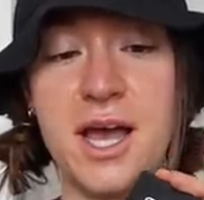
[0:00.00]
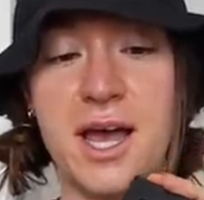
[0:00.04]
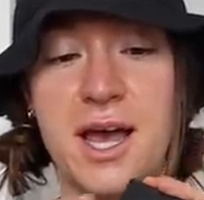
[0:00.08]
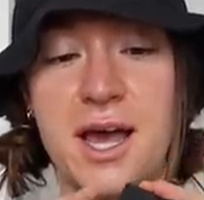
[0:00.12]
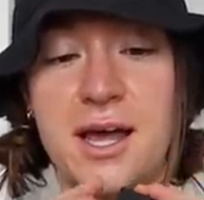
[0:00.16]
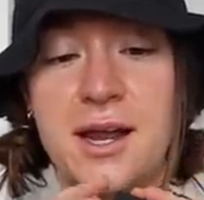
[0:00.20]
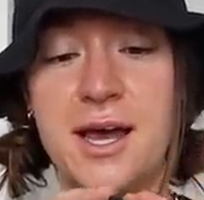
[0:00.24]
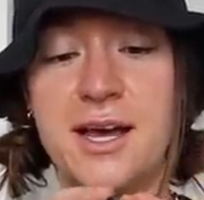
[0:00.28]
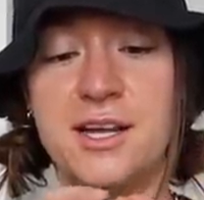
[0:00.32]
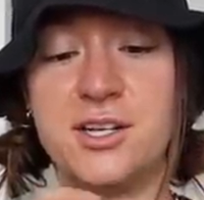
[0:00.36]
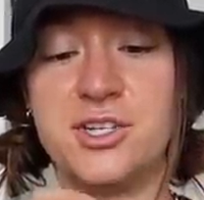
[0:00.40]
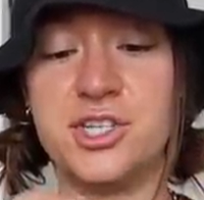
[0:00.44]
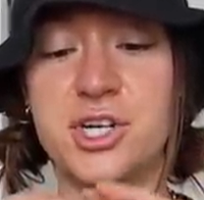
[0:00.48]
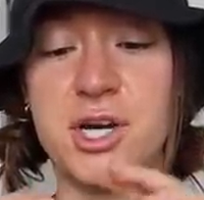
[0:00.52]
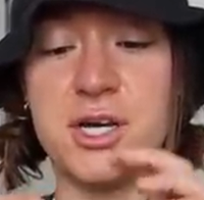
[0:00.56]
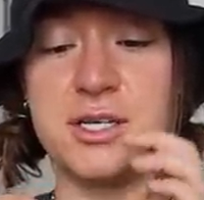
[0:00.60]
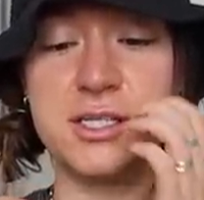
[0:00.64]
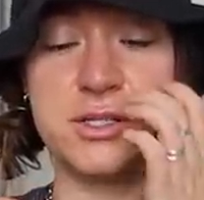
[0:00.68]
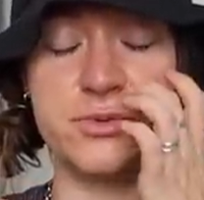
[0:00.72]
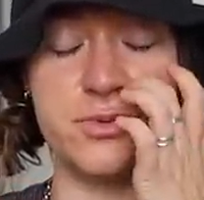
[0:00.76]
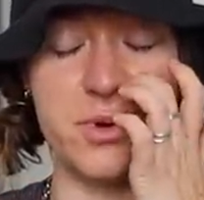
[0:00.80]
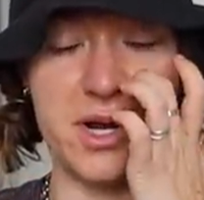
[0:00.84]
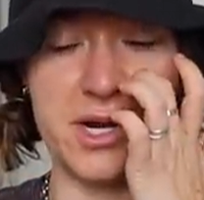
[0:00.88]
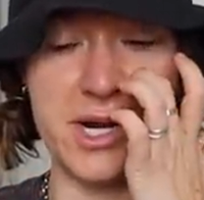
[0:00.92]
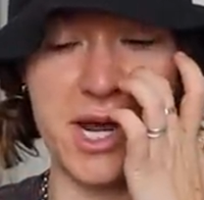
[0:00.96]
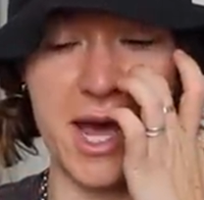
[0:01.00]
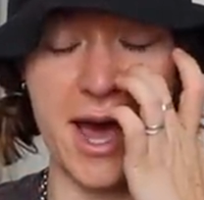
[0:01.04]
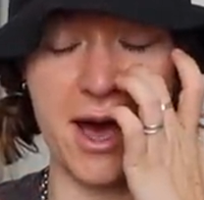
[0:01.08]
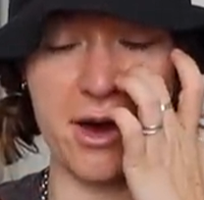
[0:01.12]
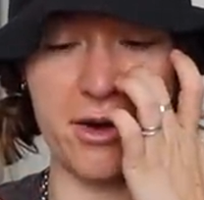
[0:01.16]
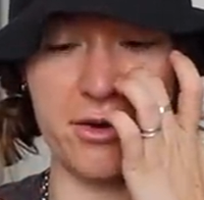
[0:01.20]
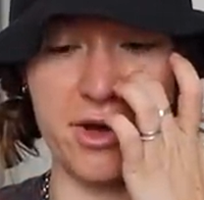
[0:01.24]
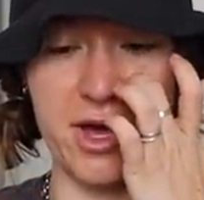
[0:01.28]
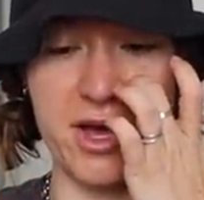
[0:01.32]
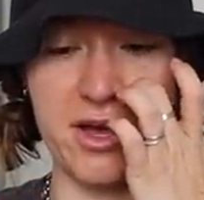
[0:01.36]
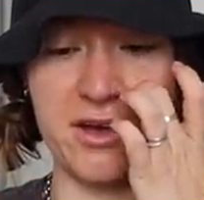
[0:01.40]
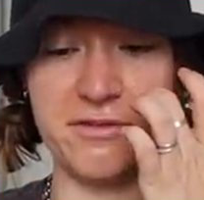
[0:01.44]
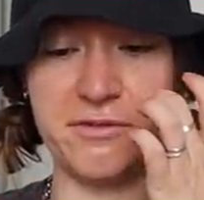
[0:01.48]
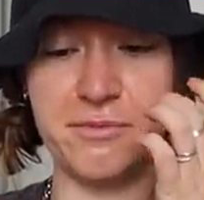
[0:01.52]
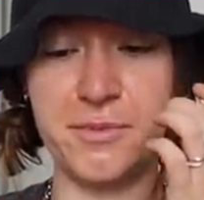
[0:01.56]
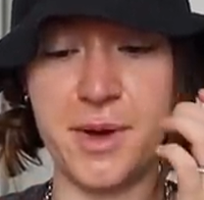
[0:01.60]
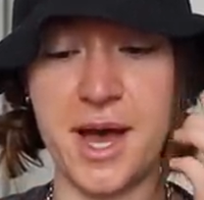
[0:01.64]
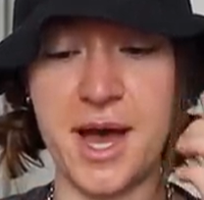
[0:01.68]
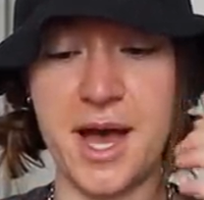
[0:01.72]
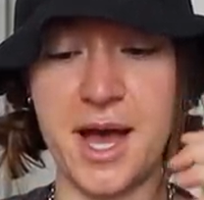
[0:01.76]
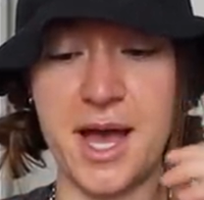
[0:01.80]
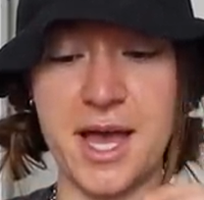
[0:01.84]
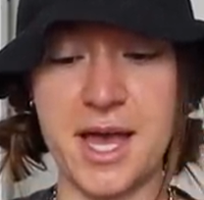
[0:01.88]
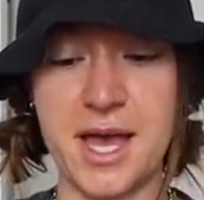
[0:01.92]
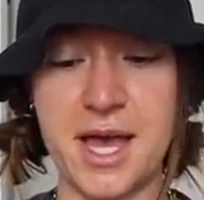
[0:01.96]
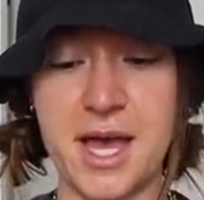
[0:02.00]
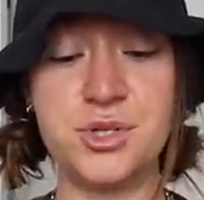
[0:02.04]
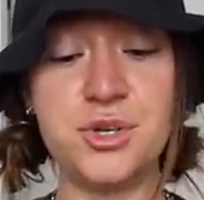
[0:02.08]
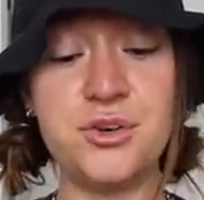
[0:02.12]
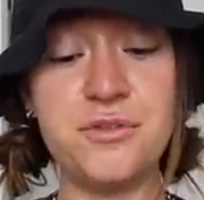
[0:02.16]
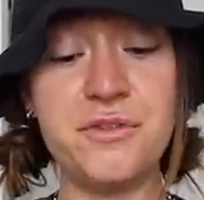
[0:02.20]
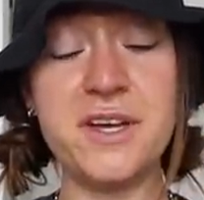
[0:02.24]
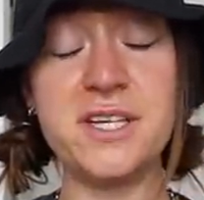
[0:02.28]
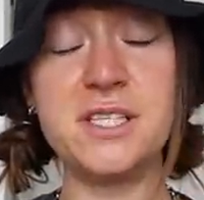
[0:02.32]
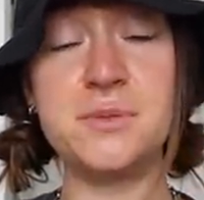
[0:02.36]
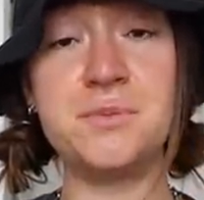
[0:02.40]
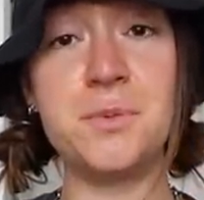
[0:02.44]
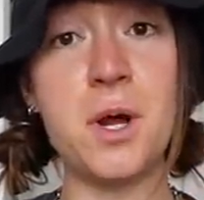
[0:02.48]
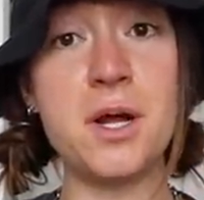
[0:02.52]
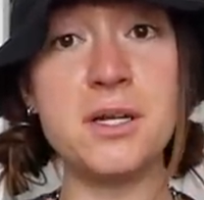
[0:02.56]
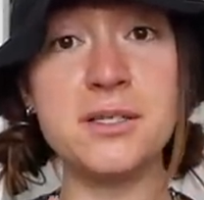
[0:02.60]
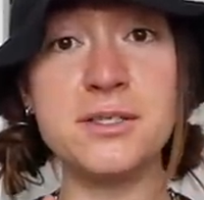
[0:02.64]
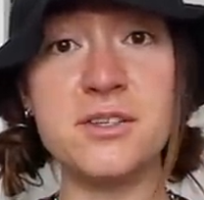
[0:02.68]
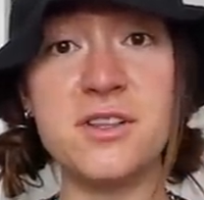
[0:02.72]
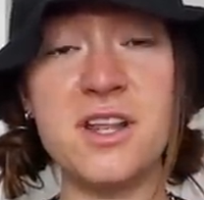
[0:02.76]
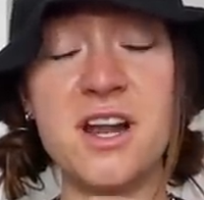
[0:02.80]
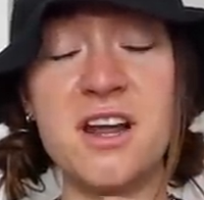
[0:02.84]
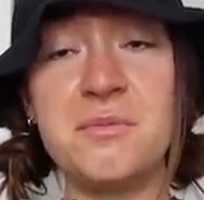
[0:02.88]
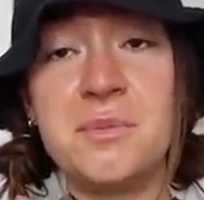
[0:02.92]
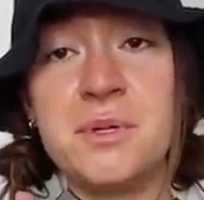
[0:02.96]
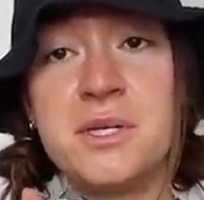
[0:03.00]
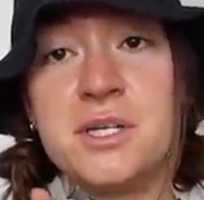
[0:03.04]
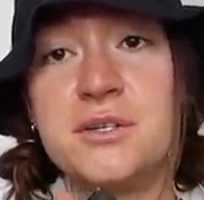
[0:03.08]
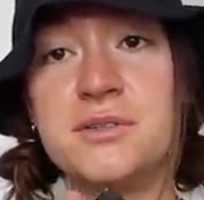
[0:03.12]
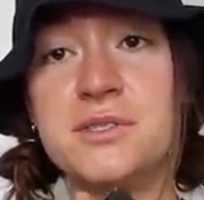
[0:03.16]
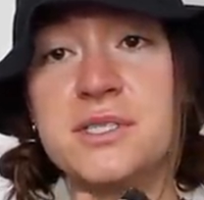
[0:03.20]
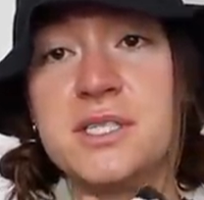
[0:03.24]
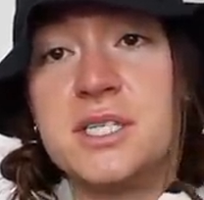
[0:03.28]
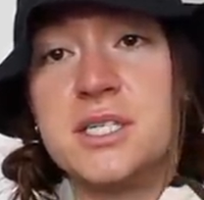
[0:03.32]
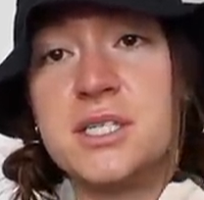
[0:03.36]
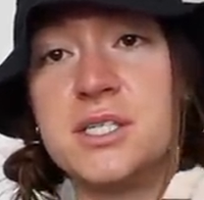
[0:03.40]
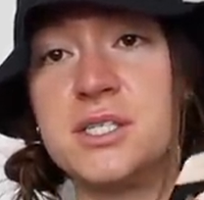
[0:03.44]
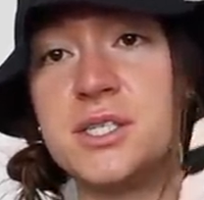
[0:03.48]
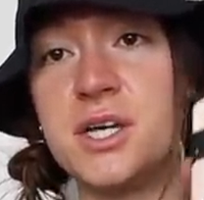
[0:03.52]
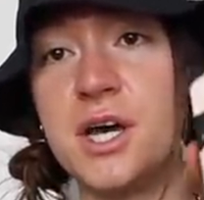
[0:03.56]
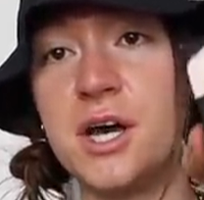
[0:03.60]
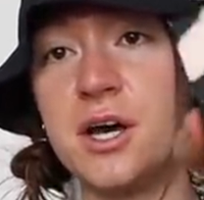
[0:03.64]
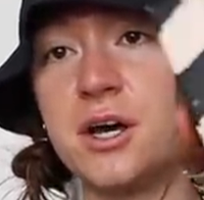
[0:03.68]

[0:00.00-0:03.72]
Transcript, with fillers: and I just ran out of my Too Faced bronzer that I've been using. So